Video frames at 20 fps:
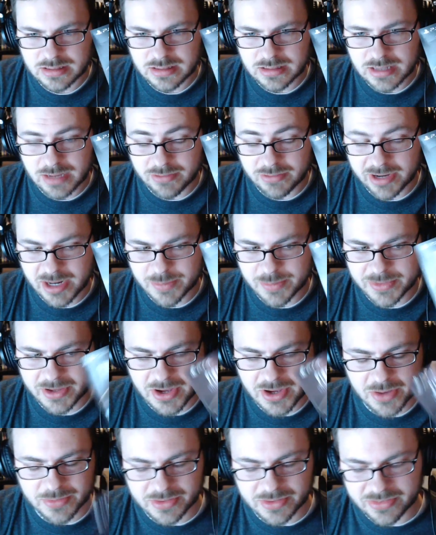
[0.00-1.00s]
Covering up the
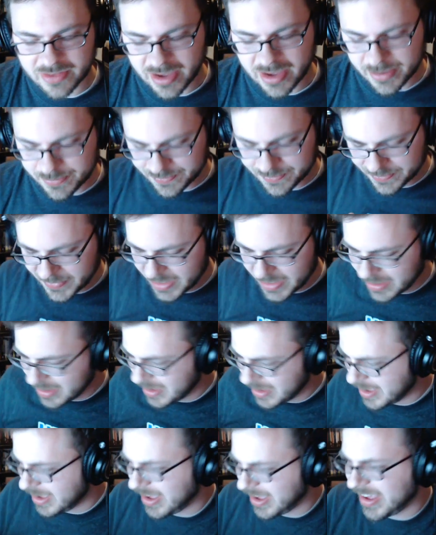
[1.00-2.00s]
code this time.
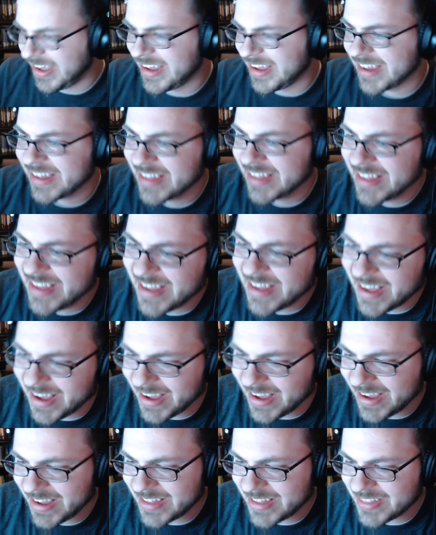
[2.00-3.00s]

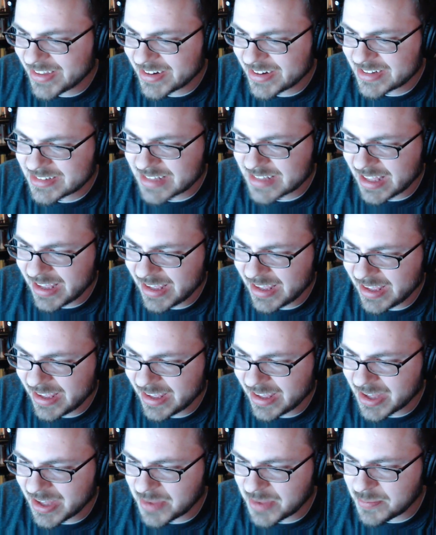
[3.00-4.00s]
There's
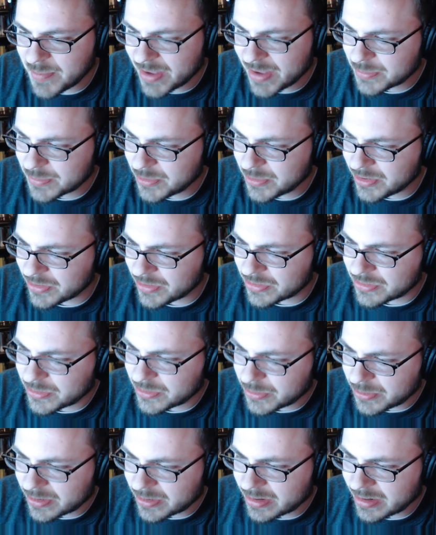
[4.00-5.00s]
a Masamune
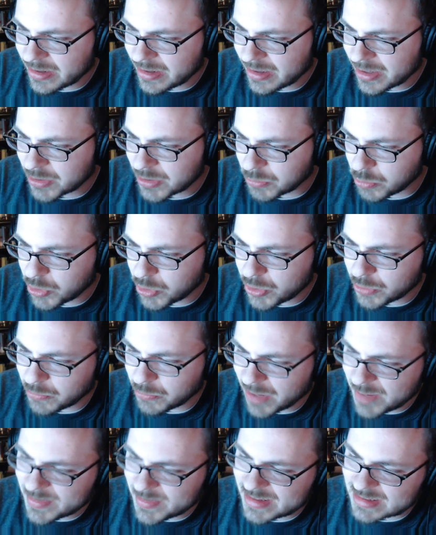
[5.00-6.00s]
sword, royal
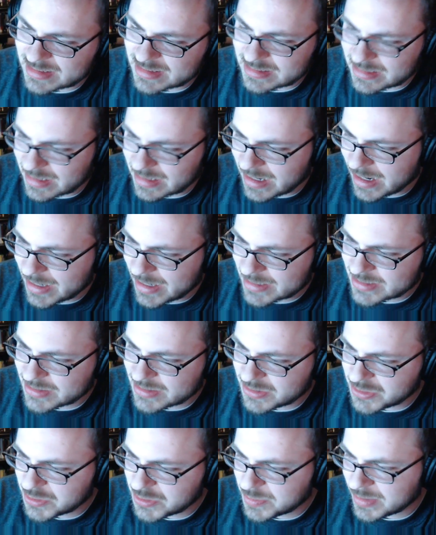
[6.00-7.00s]
raiment
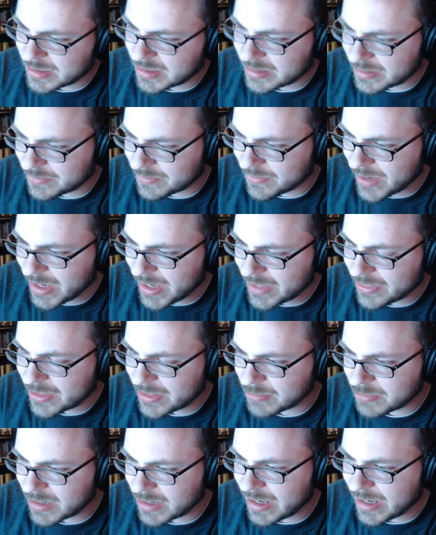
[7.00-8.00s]
costume, a
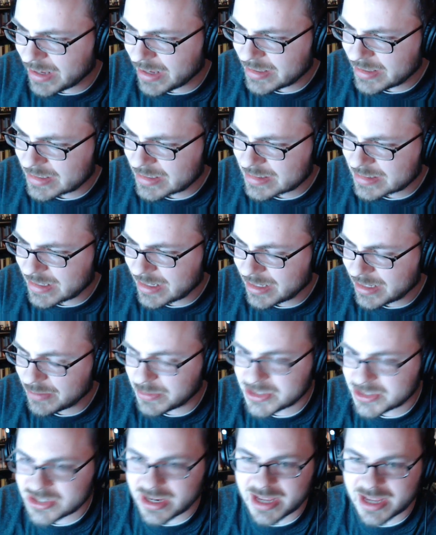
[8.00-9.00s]
Leviathan regalia skin,
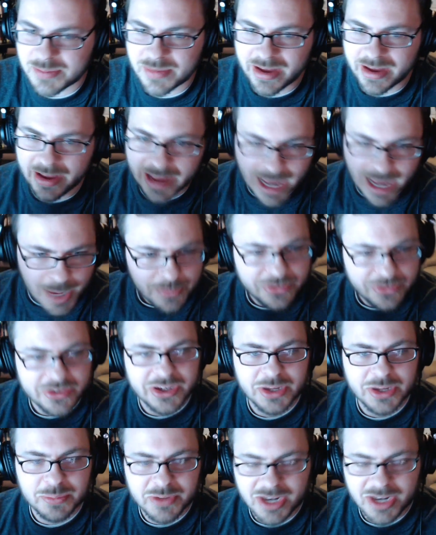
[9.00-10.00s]
which I'm
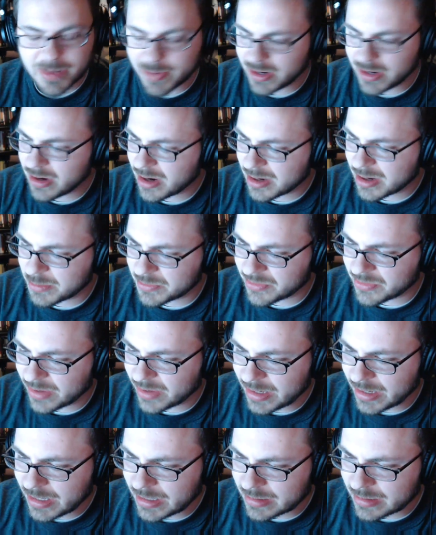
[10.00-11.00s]
absolutely going to put on my car once
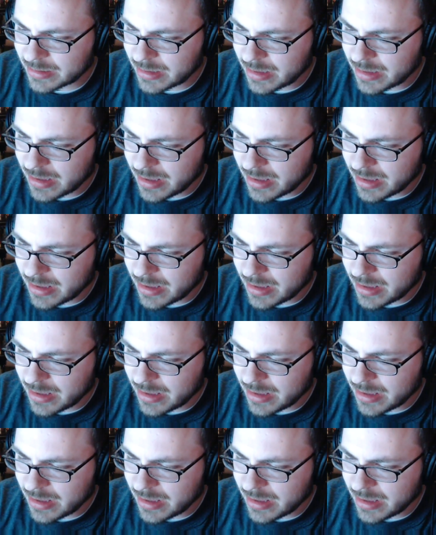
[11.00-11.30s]
I get it,